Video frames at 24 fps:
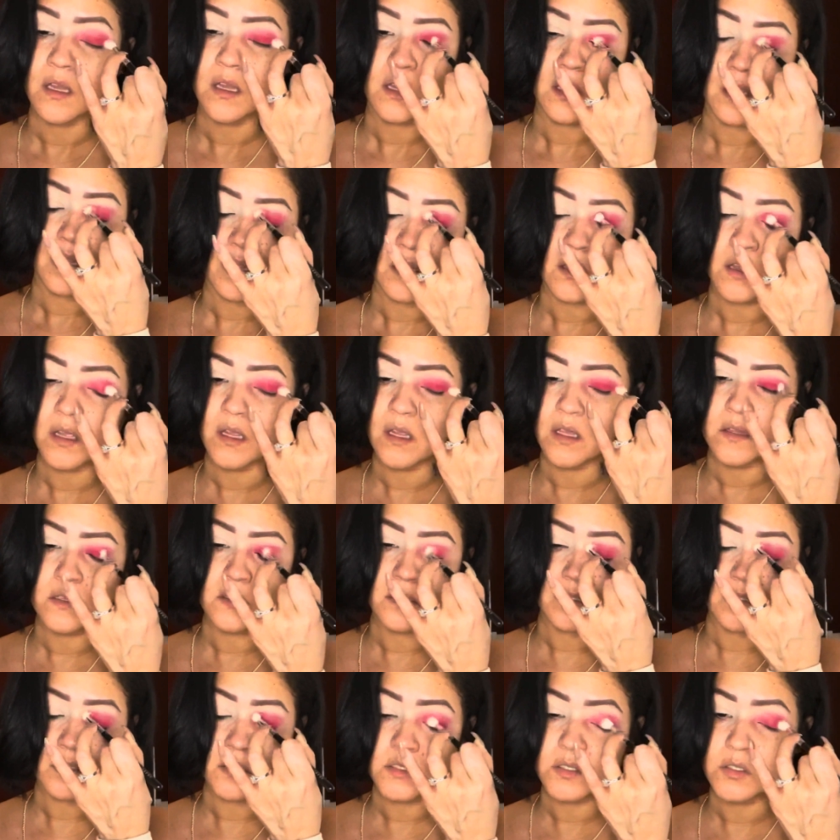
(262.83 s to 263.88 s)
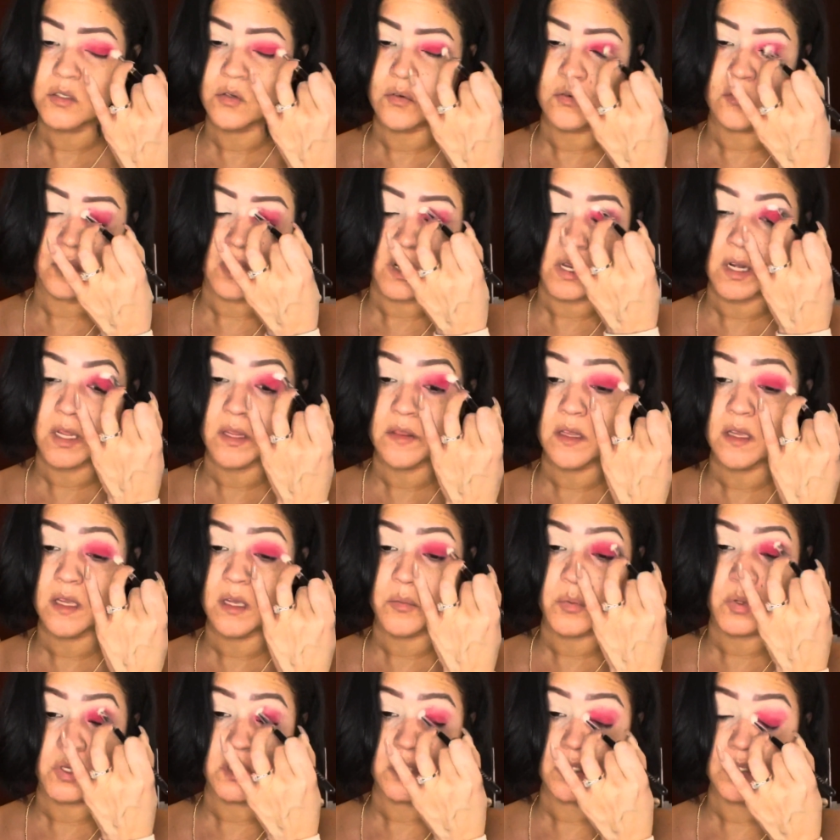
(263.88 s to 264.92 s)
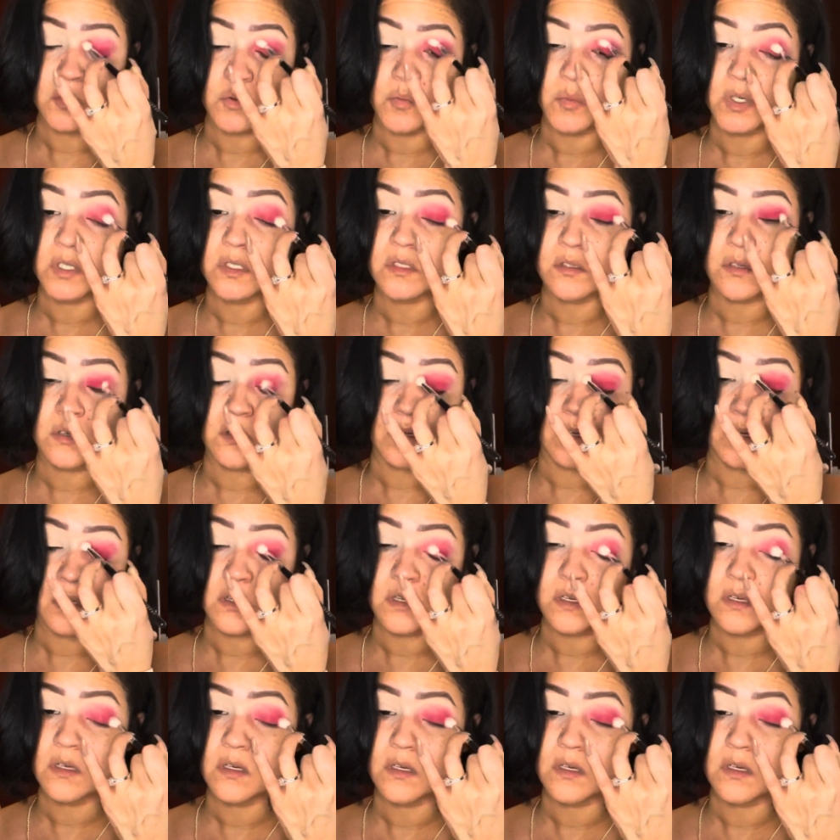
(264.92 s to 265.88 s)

Okay, this is too red. I think I put too much on.